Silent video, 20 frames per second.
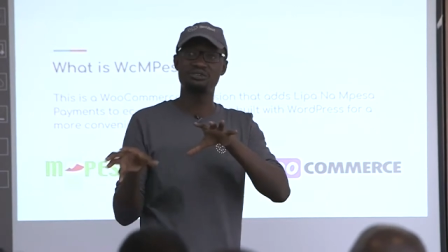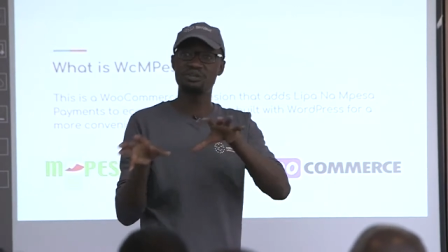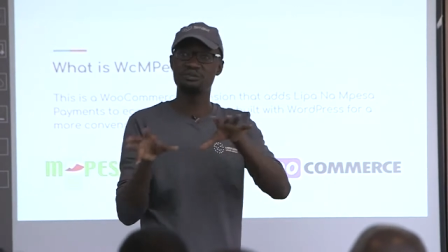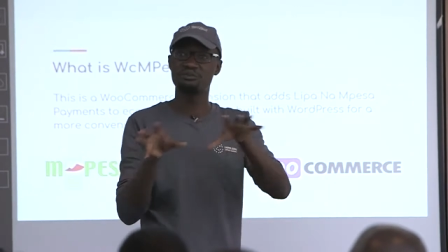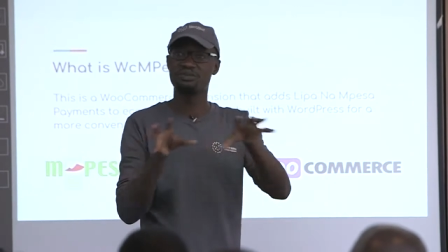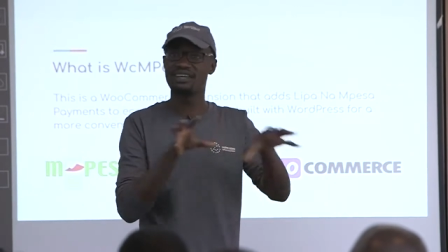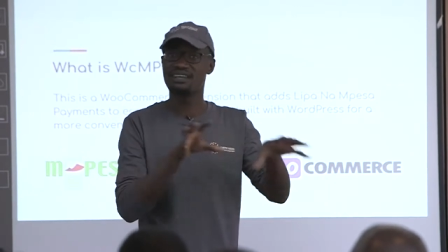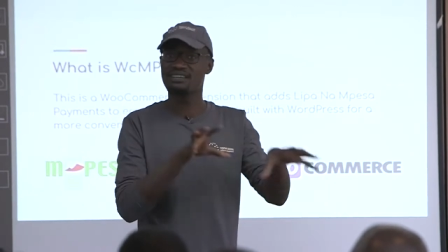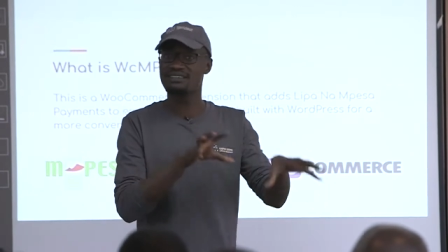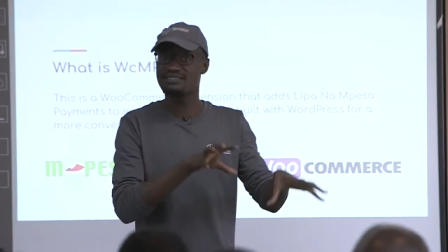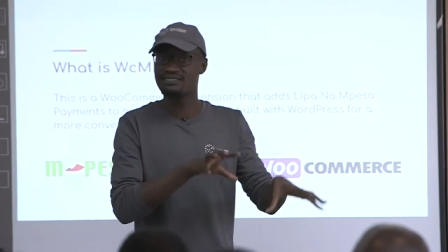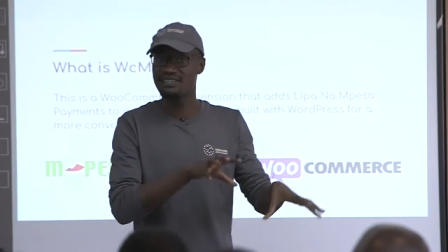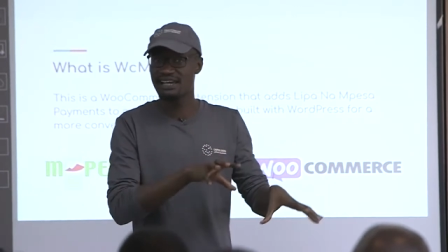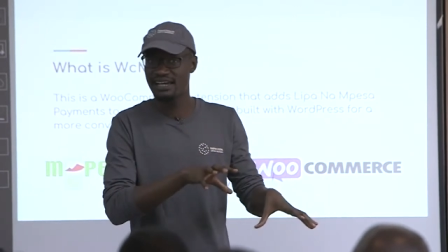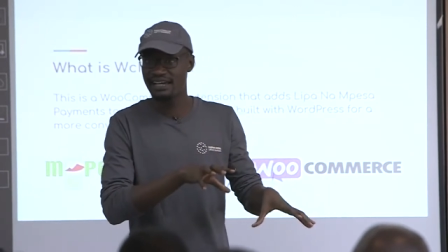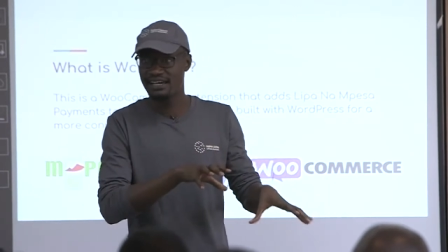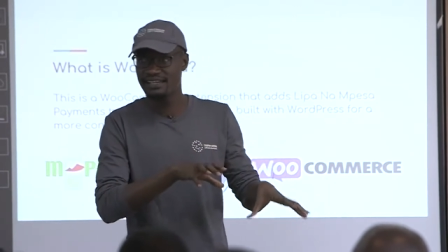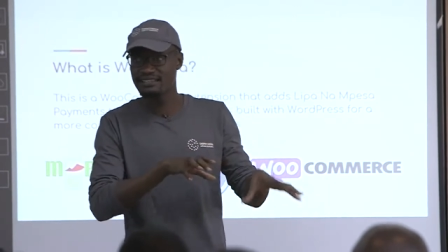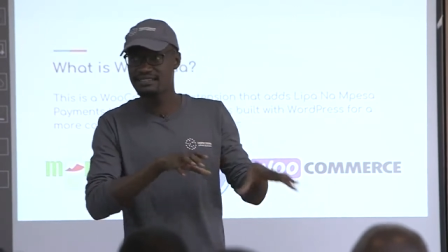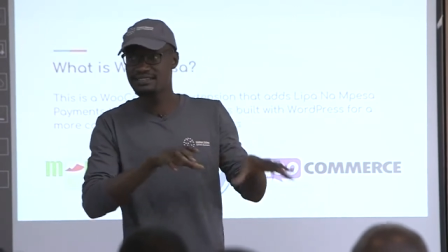doing my
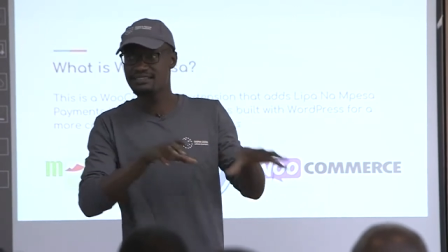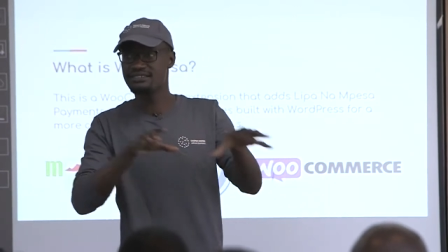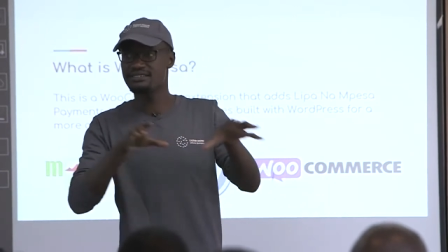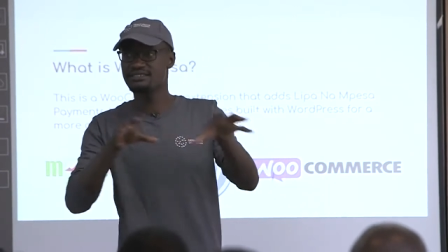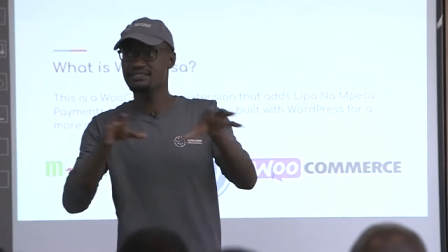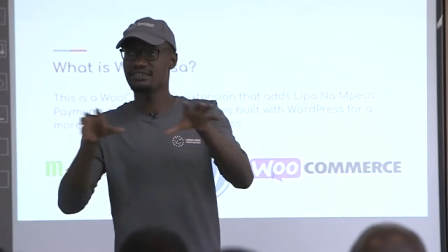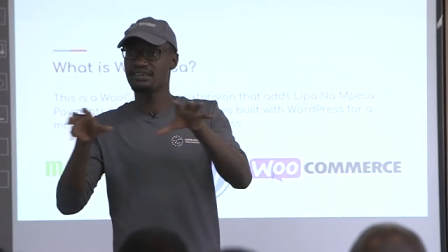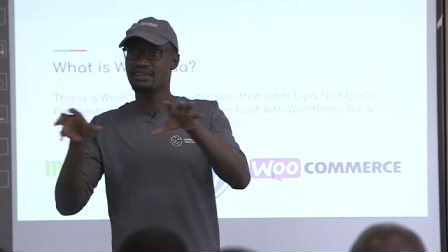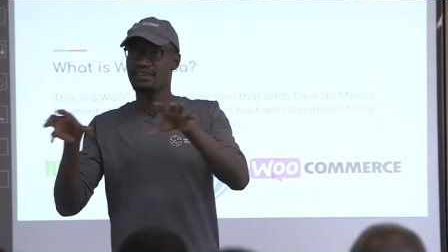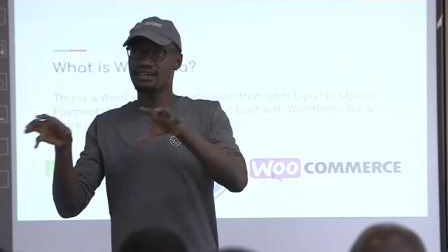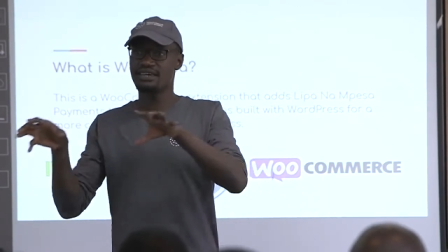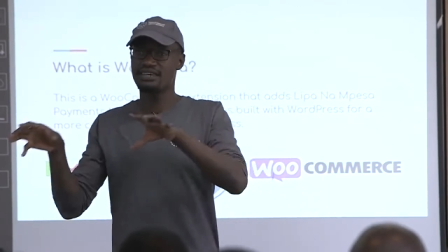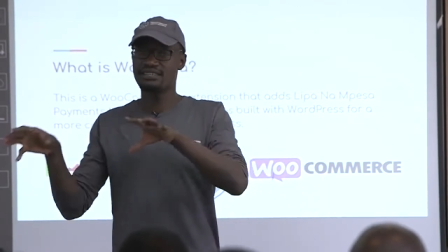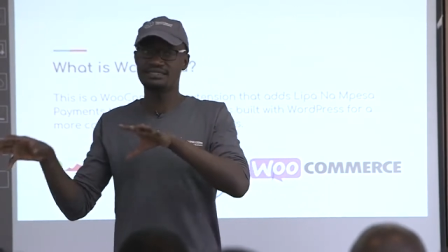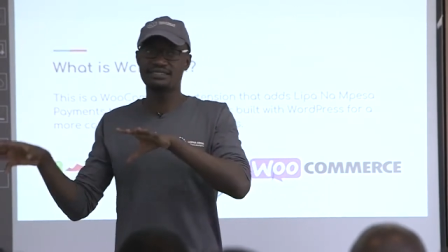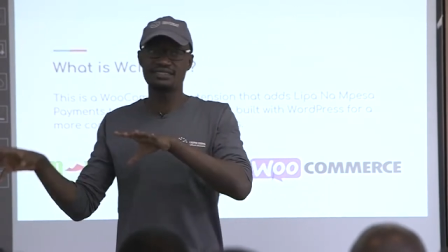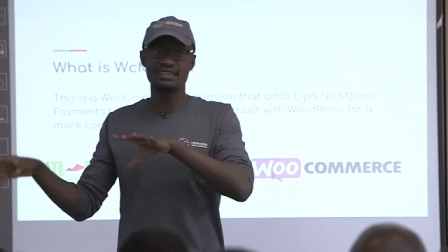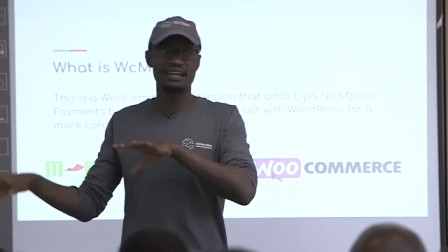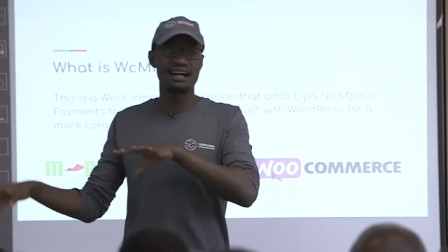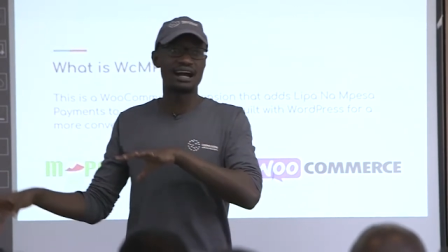research,
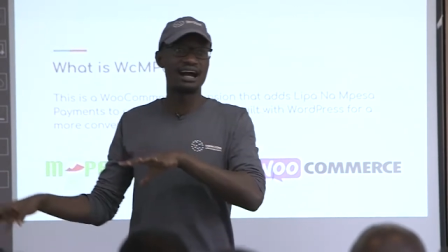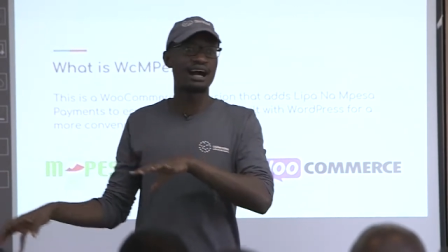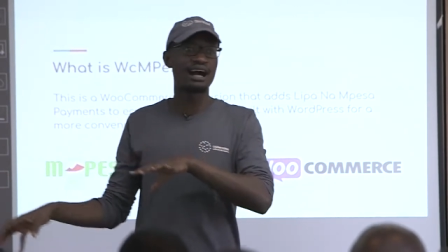and seeing